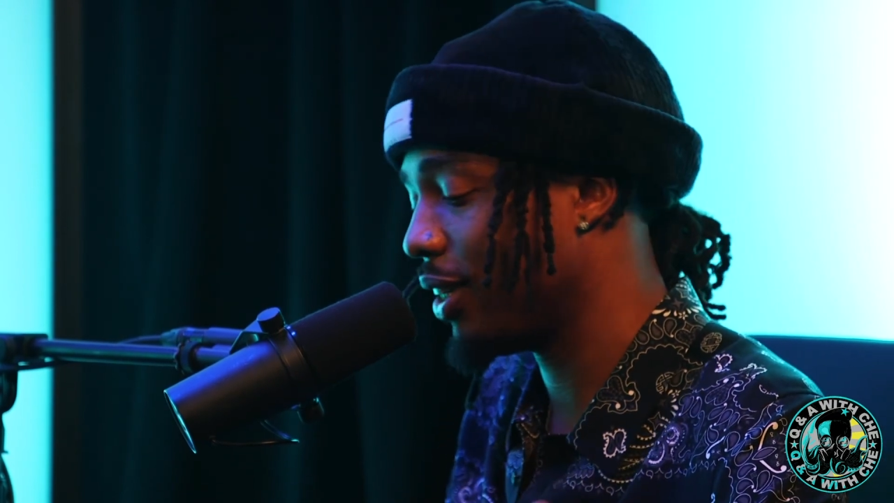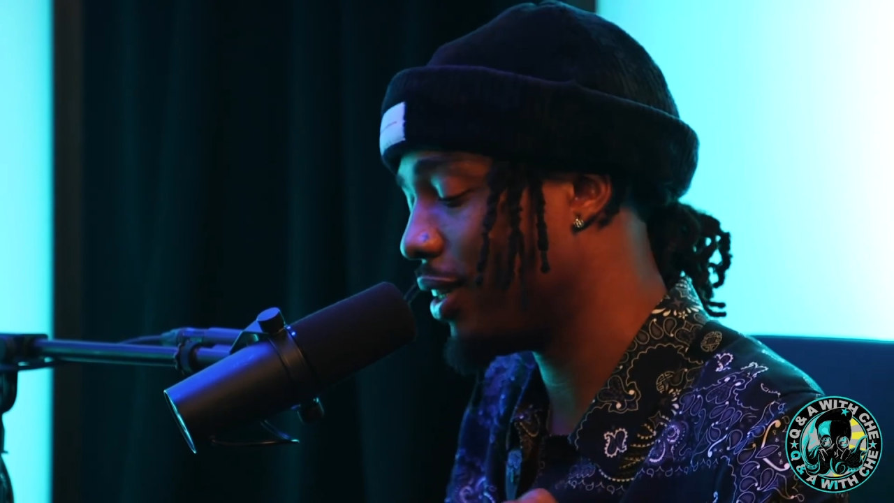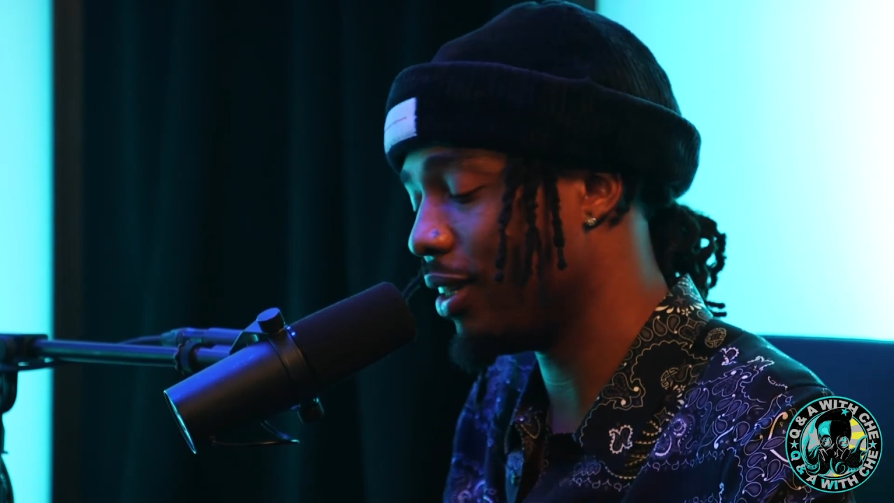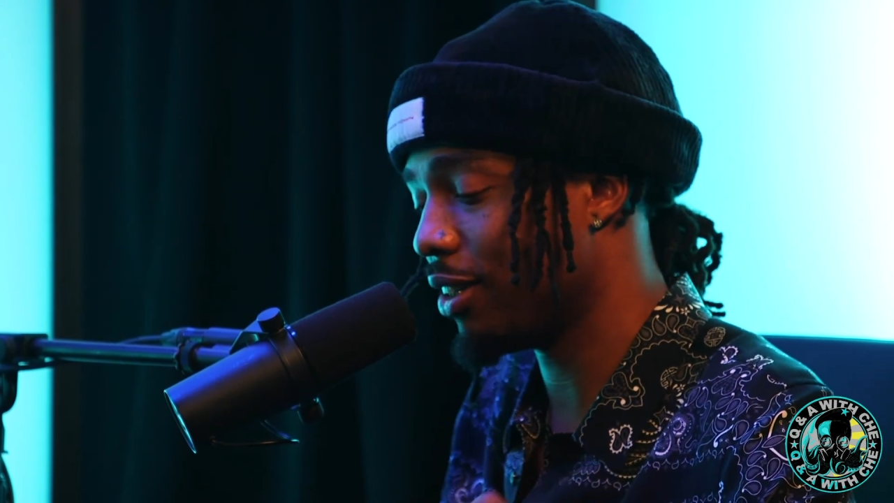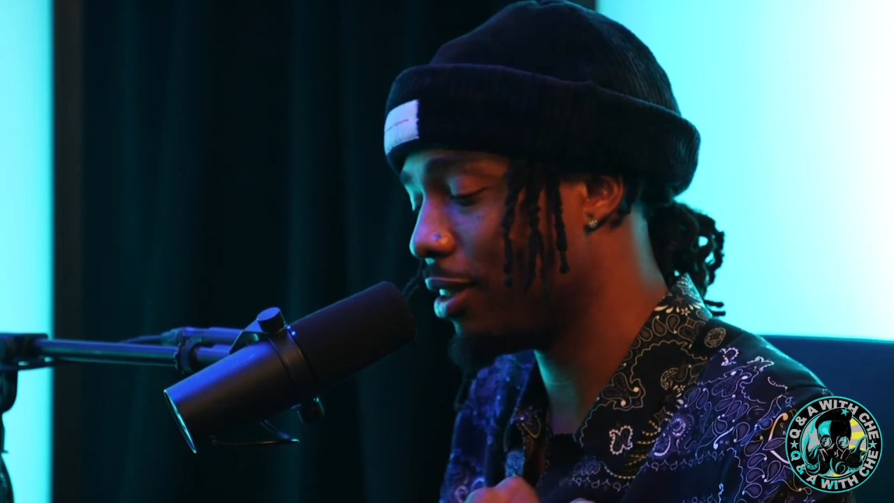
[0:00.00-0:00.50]

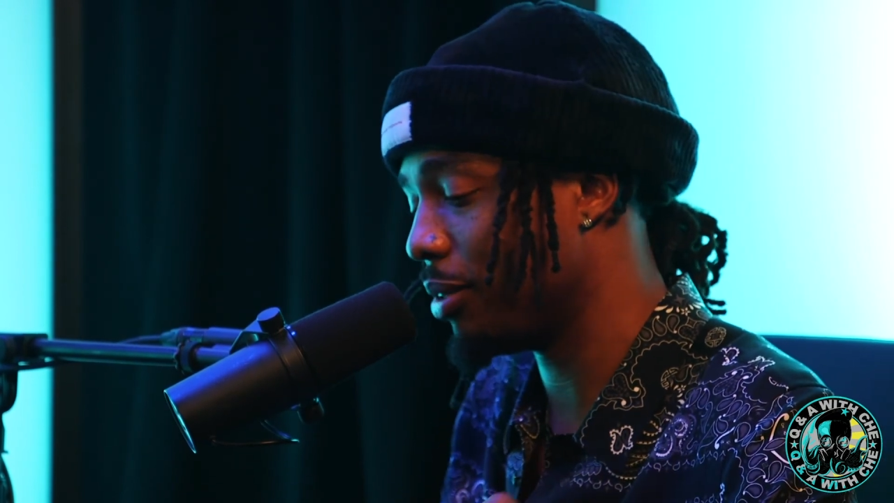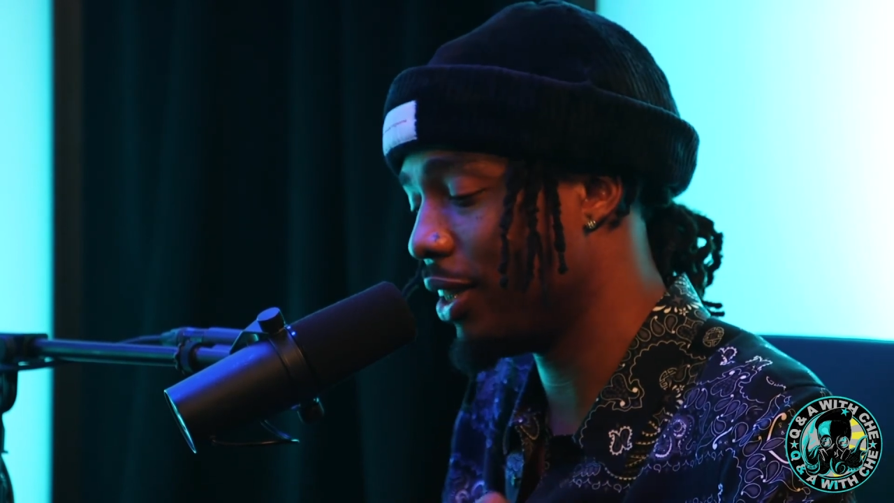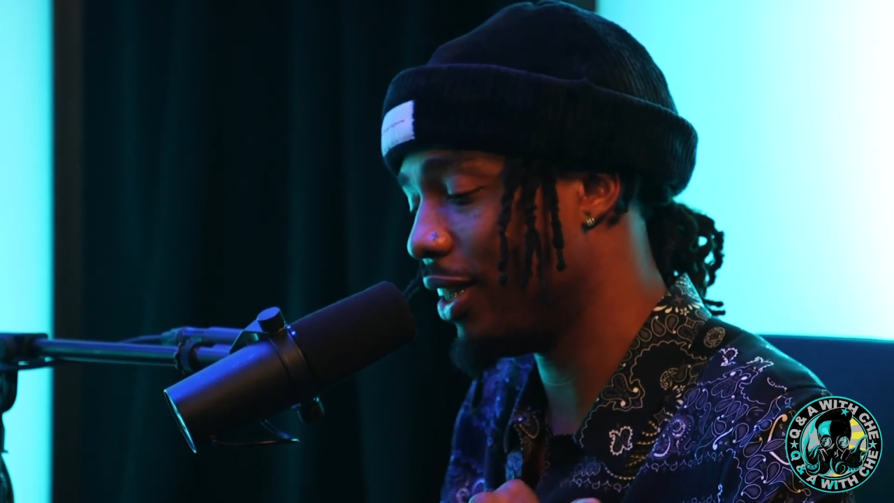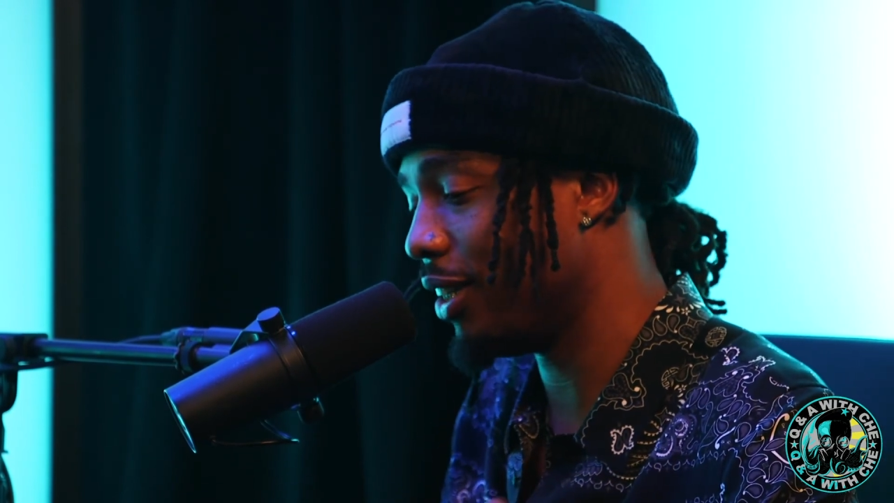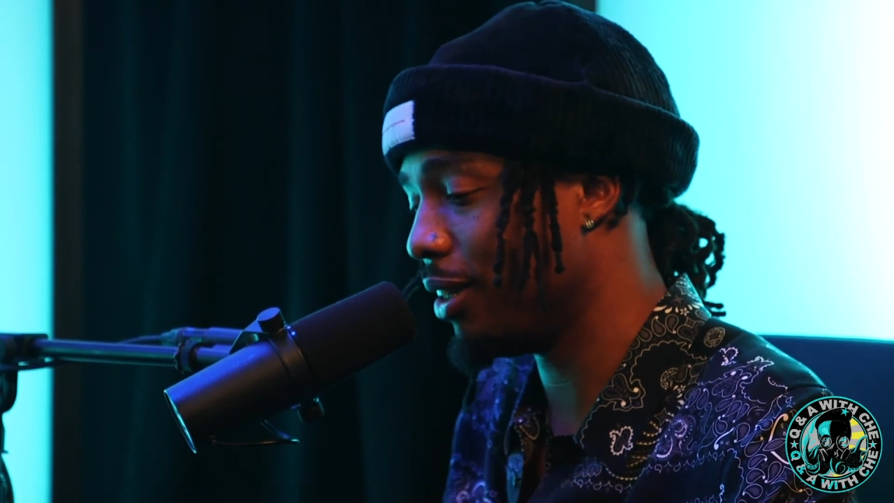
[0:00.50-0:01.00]
Shout cook some
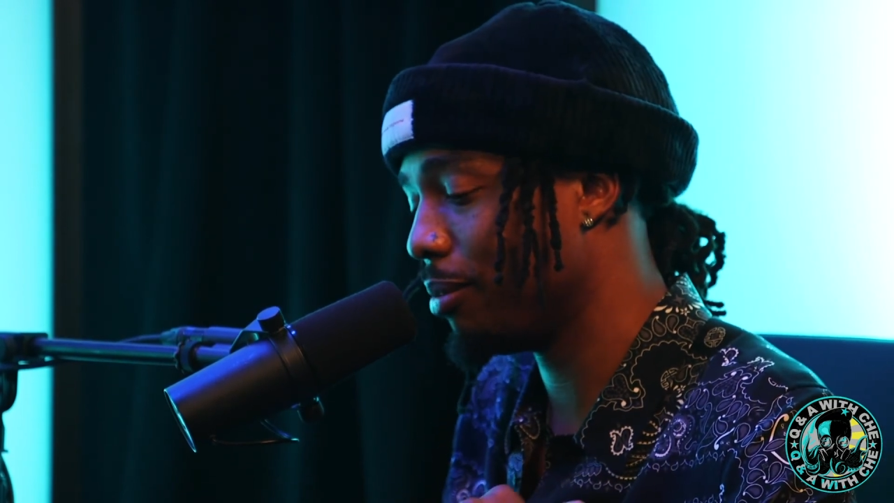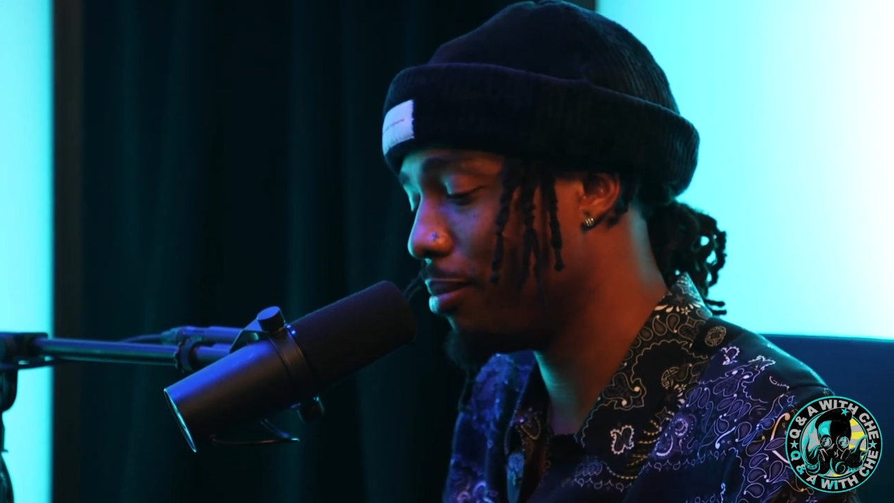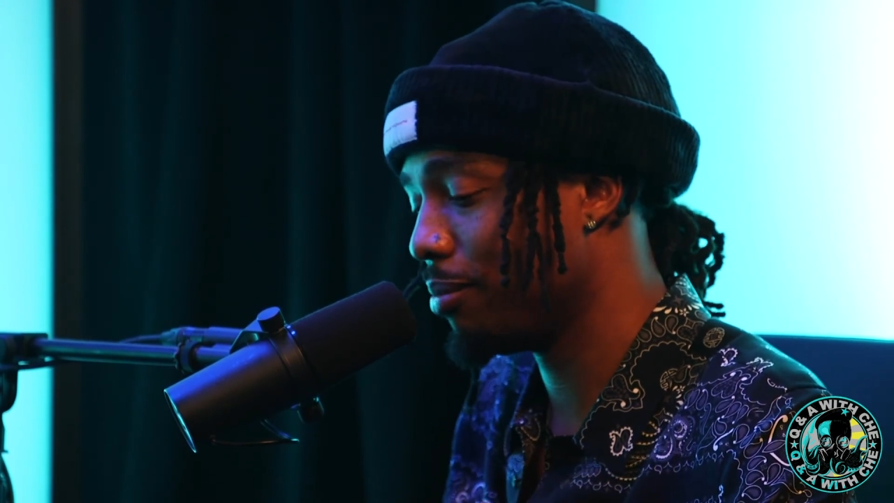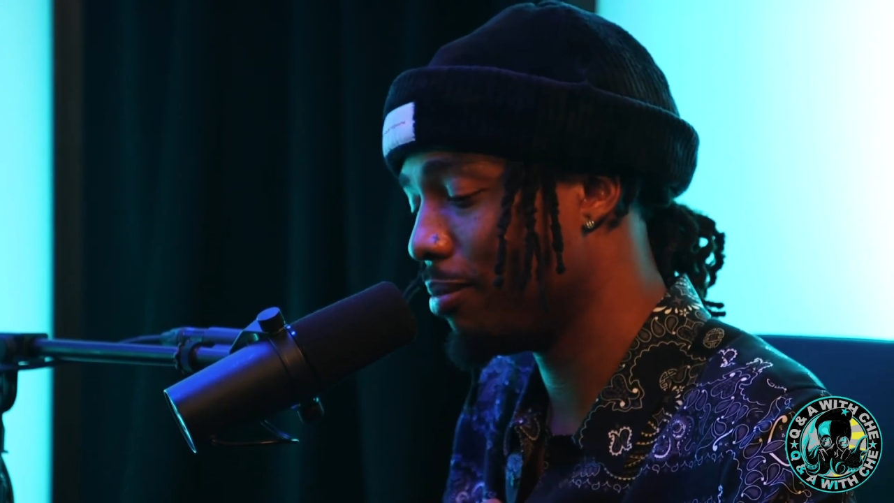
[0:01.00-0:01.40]
shit IROC. up. Yeah,